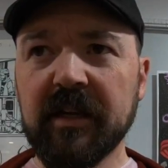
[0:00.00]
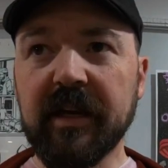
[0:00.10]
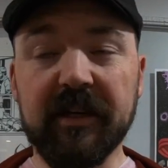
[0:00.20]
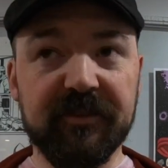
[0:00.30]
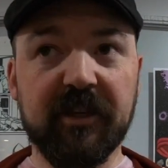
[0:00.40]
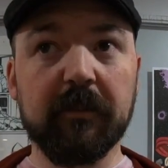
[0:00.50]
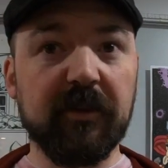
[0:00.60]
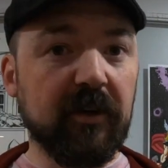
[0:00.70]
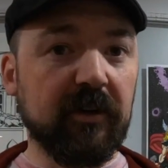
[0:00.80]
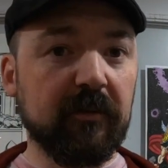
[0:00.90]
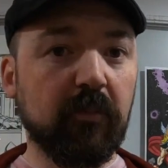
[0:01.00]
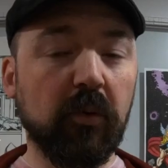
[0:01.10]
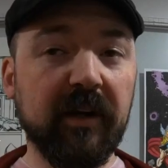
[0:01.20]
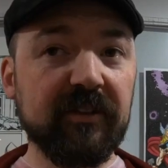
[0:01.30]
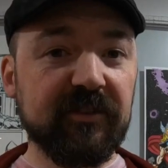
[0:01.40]
and it's sitting up there
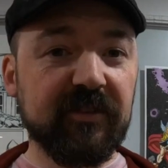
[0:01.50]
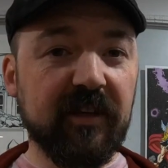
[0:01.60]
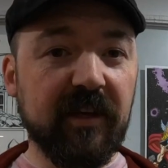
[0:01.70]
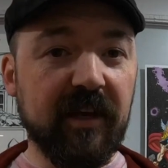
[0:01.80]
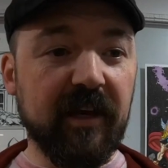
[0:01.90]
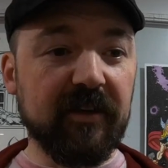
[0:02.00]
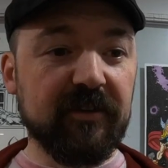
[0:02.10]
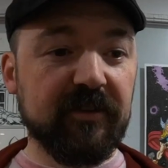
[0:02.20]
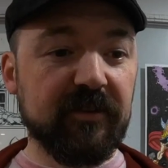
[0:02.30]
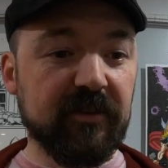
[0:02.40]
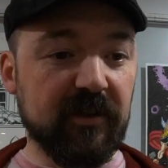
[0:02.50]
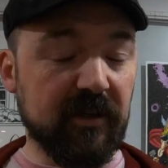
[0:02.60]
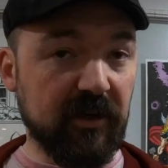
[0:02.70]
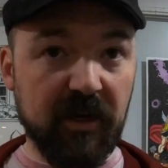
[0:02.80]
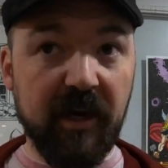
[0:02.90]
priced at a
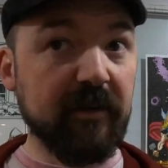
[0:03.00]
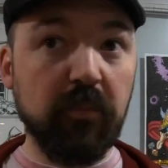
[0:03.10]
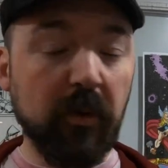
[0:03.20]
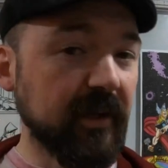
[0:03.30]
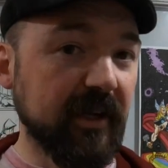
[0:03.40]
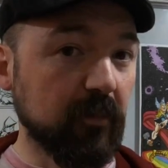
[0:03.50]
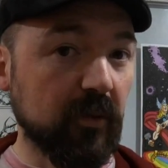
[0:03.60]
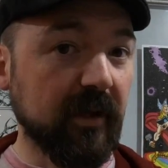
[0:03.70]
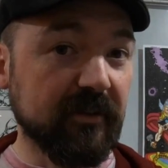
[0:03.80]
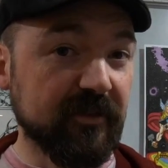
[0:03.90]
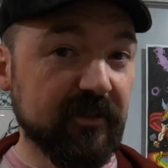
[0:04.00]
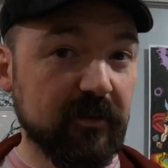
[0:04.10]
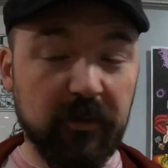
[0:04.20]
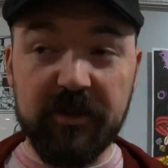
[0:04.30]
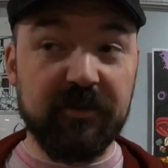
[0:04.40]
9.8 price,
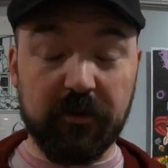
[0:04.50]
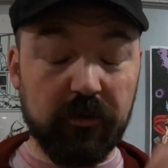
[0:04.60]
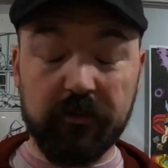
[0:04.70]
which is a